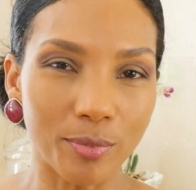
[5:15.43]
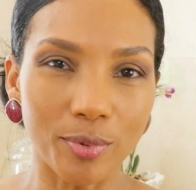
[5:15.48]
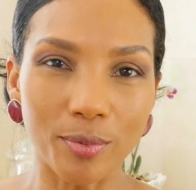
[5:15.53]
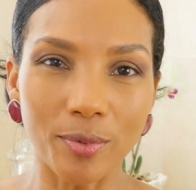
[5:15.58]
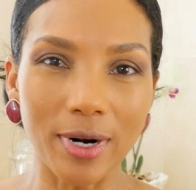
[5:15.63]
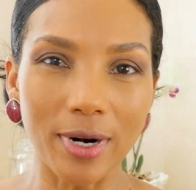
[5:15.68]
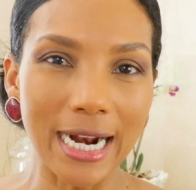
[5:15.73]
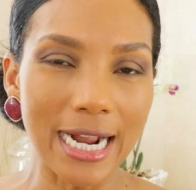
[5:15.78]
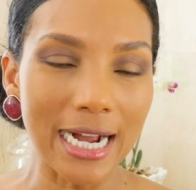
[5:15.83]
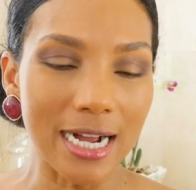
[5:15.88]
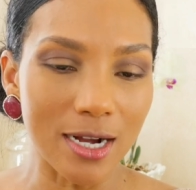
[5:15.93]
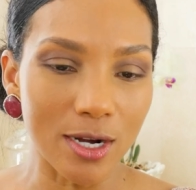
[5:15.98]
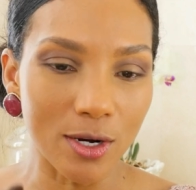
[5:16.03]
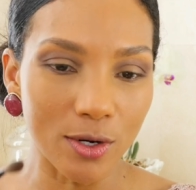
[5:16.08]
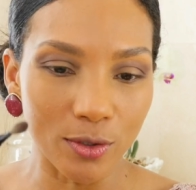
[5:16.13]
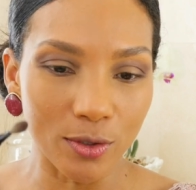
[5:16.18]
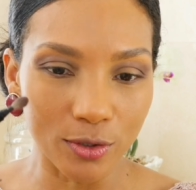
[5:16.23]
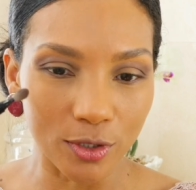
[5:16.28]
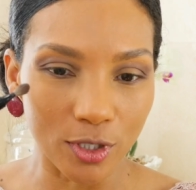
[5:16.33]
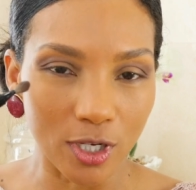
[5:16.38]

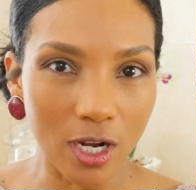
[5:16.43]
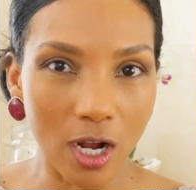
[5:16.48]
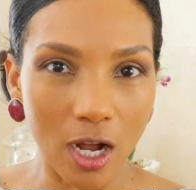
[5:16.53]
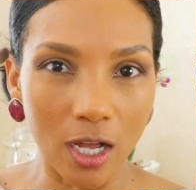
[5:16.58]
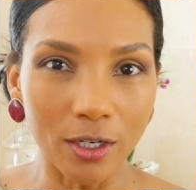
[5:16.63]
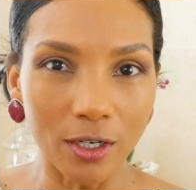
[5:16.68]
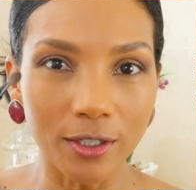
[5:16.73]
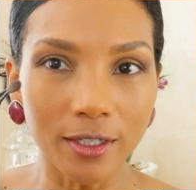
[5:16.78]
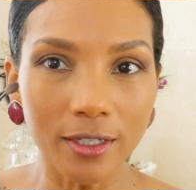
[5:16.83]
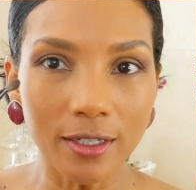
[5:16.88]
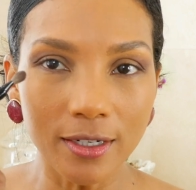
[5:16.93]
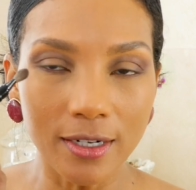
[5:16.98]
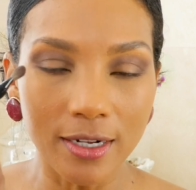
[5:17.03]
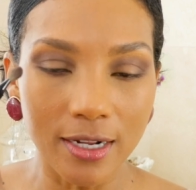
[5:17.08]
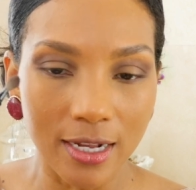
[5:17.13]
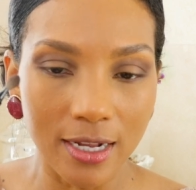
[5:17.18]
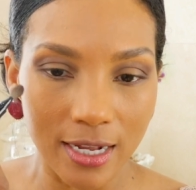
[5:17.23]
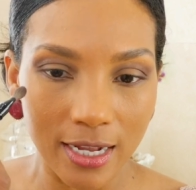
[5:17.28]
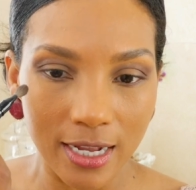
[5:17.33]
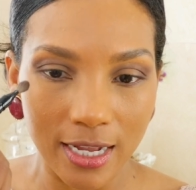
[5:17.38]
brown color
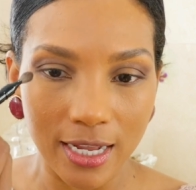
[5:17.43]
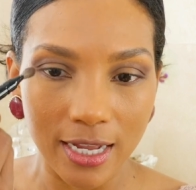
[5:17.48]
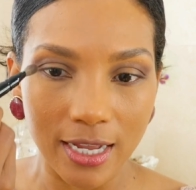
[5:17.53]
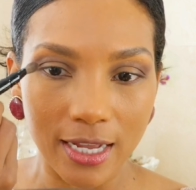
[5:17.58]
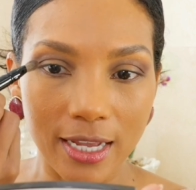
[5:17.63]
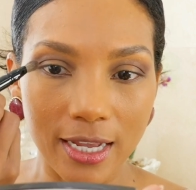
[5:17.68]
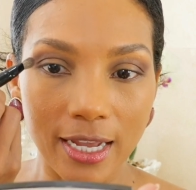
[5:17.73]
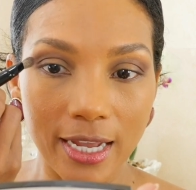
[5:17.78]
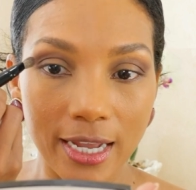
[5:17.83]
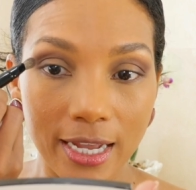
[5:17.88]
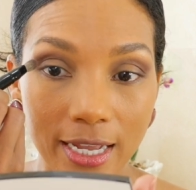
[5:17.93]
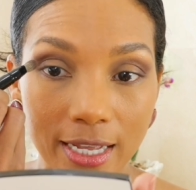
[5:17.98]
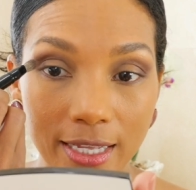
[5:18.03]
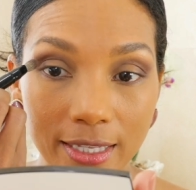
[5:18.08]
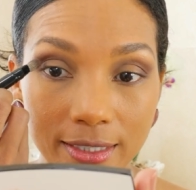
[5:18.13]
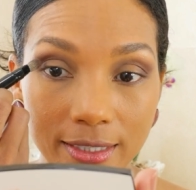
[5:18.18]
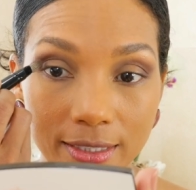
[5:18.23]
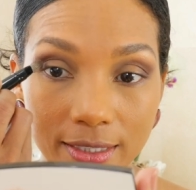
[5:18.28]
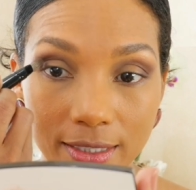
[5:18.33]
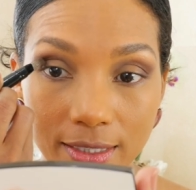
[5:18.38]

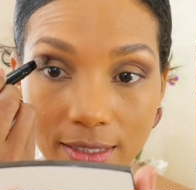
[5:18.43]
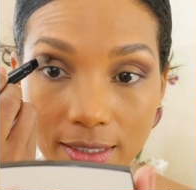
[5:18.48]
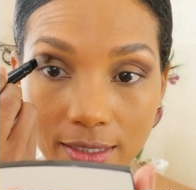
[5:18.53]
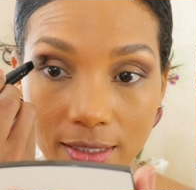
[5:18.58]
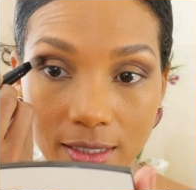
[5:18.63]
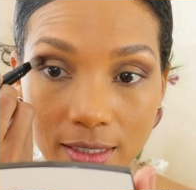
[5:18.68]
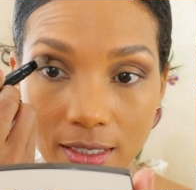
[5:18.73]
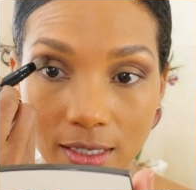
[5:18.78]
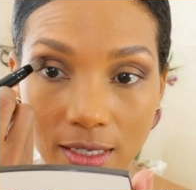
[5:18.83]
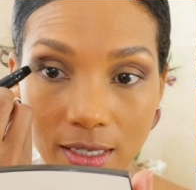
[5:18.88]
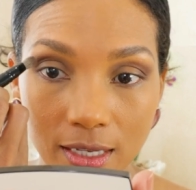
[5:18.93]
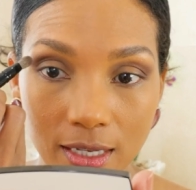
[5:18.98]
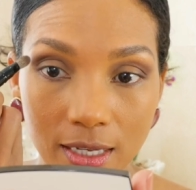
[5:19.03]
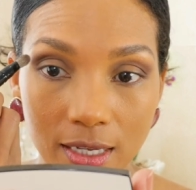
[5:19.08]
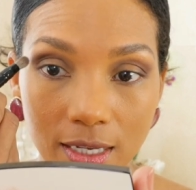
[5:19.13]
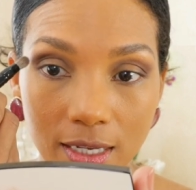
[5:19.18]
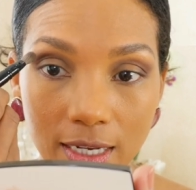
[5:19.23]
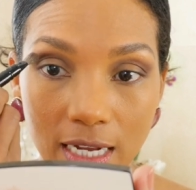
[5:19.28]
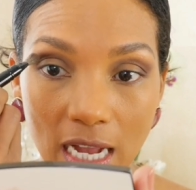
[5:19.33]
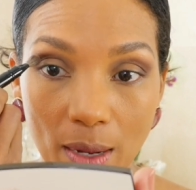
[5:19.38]
and
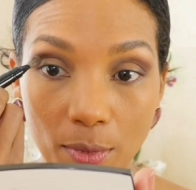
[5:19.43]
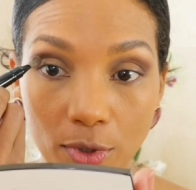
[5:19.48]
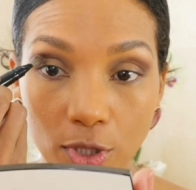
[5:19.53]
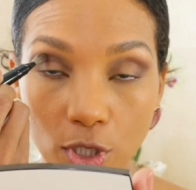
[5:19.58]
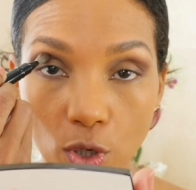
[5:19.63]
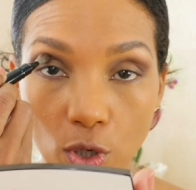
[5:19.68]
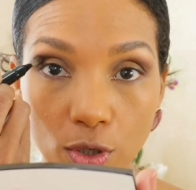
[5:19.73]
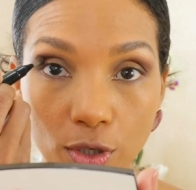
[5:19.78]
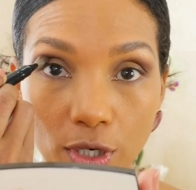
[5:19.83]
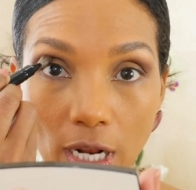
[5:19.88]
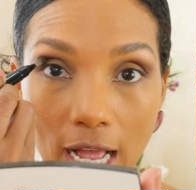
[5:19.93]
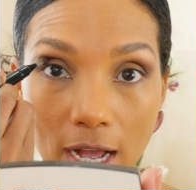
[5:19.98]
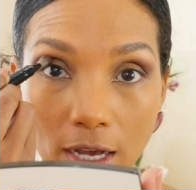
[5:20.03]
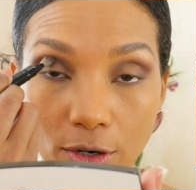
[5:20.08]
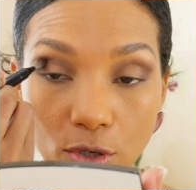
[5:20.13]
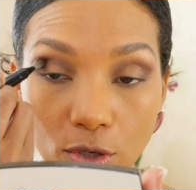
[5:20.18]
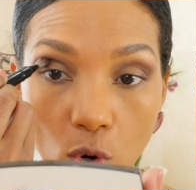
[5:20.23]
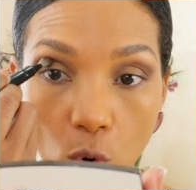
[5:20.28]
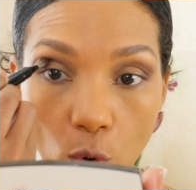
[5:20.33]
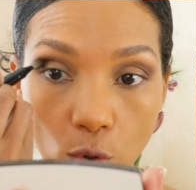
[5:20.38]
come on the
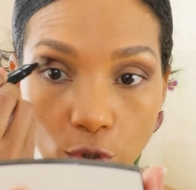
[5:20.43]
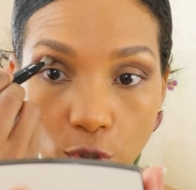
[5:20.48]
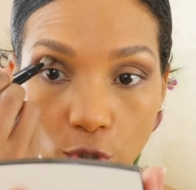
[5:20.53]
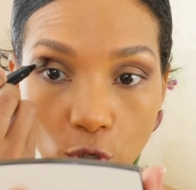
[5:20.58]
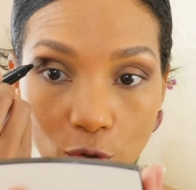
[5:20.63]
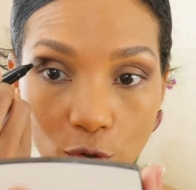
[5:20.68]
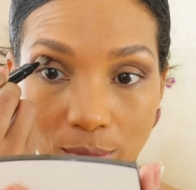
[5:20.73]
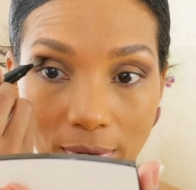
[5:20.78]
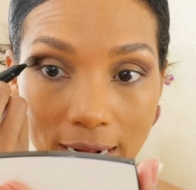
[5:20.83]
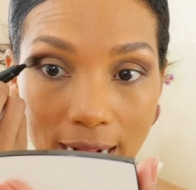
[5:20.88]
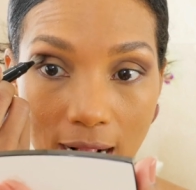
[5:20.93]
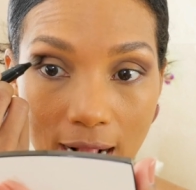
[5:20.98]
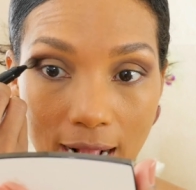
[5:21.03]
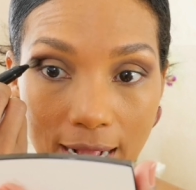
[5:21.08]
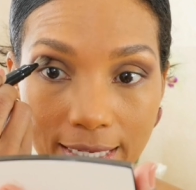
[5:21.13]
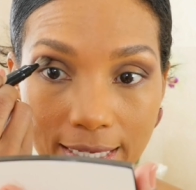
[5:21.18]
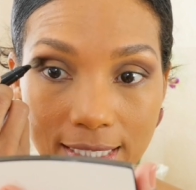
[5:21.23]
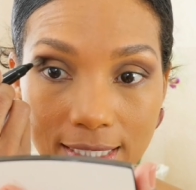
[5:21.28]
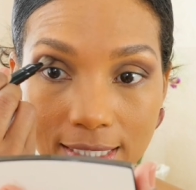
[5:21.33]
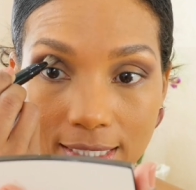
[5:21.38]
outer, corner of my
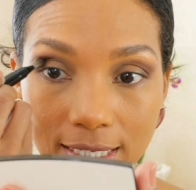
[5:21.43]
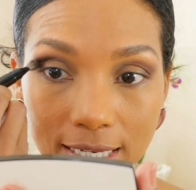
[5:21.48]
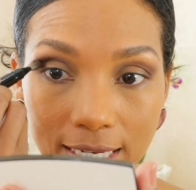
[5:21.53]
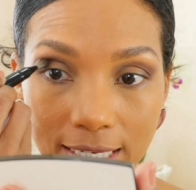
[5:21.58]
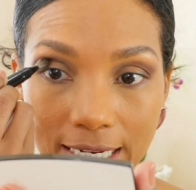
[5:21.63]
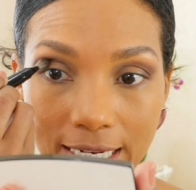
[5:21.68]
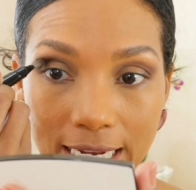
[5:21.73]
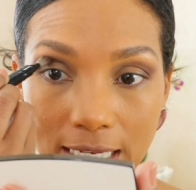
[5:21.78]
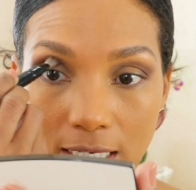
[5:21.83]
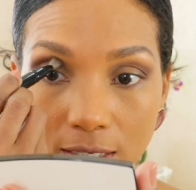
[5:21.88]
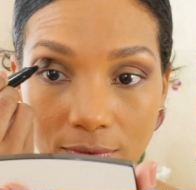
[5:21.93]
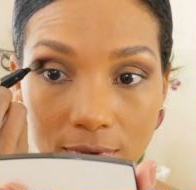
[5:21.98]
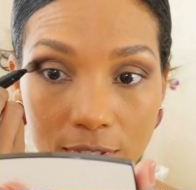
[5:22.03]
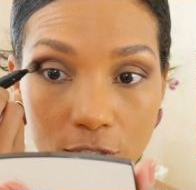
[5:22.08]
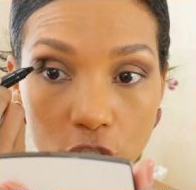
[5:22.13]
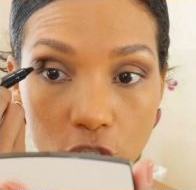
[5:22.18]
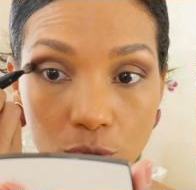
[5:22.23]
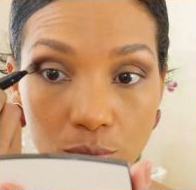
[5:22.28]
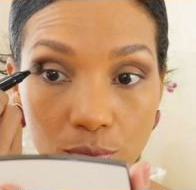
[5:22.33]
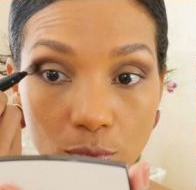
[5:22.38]
eyes kind of
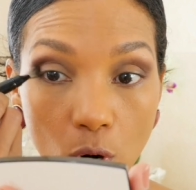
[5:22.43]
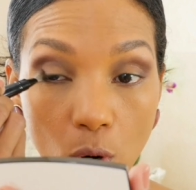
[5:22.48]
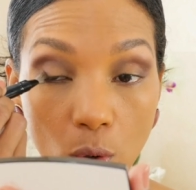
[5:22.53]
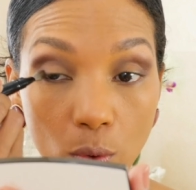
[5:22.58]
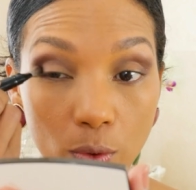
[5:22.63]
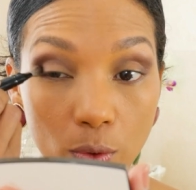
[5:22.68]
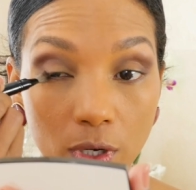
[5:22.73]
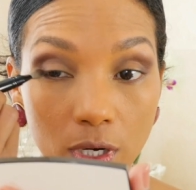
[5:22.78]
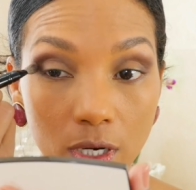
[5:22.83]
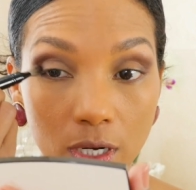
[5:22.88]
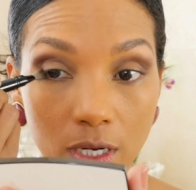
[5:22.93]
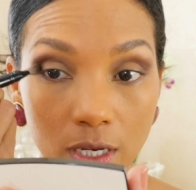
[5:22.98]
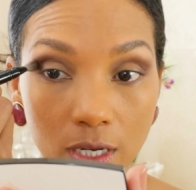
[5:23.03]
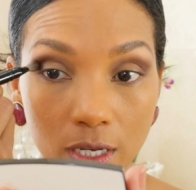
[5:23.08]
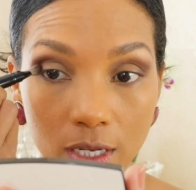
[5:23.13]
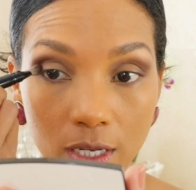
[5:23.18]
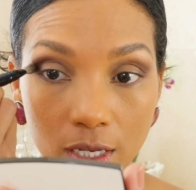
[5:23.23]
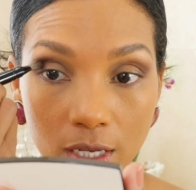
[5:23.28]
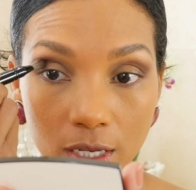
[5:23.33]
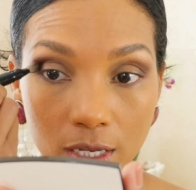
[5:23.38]
smoke
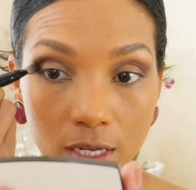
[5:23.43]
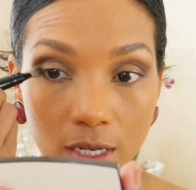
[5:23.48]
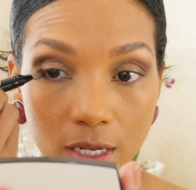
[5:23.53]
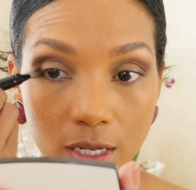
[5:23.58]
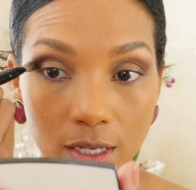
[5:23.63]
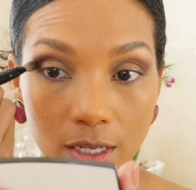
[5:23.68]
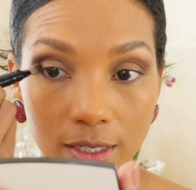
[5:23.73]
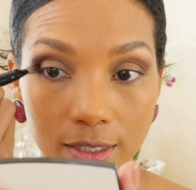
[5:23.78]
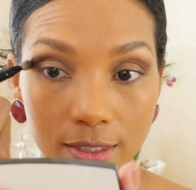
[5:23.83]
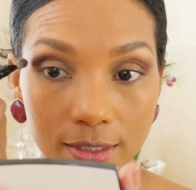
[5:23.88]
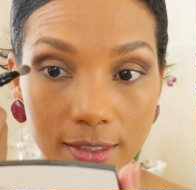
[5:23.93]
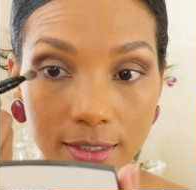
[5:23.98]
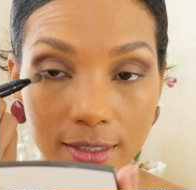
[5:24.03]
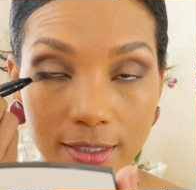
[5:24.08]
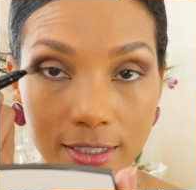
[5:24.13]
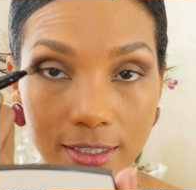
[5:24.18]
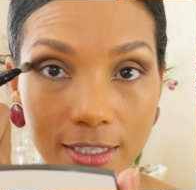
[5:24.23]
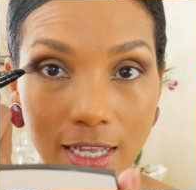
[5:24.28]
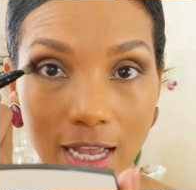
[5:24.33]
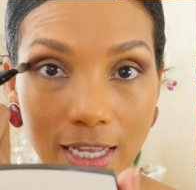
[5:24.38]

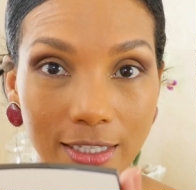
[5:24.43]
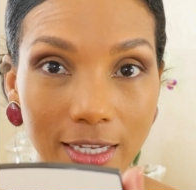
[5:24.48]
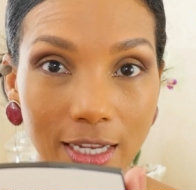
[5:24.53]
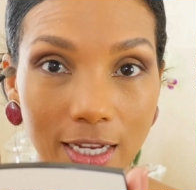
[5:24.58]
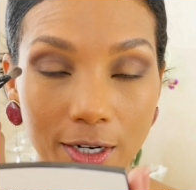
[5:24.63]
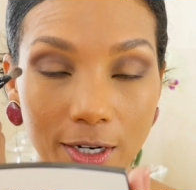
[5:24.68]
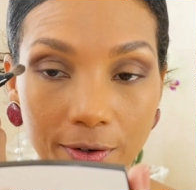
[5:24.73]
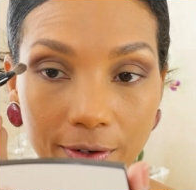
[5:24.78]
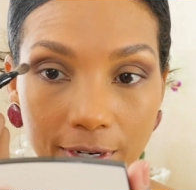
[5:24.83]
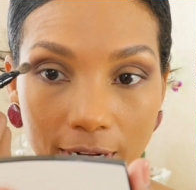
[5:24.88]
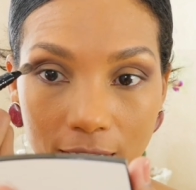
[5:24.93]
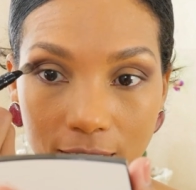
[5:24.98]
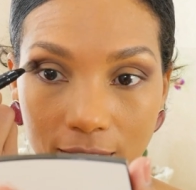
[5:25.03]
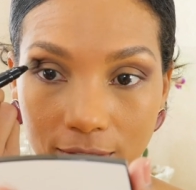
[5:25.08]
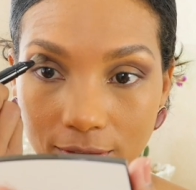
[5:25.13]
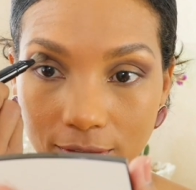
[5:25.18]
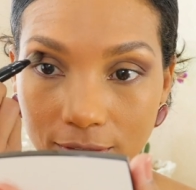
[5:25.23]
that area.